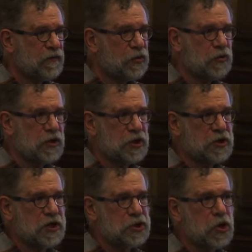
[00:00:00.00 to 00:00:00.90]
If you do it in
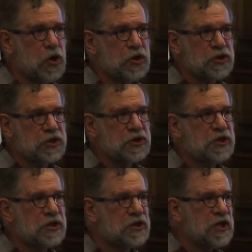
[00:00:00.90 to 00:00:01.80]
the test harness,
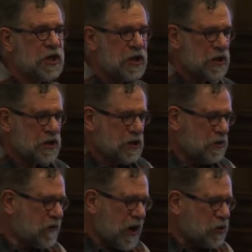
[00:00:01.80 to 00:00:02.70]

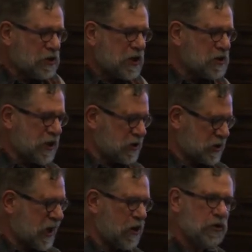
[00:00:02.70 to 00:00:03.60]
you've got your tests now
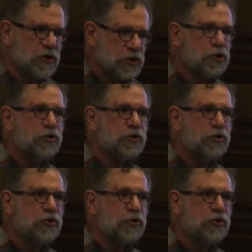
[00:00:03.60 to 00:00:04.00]
scattered into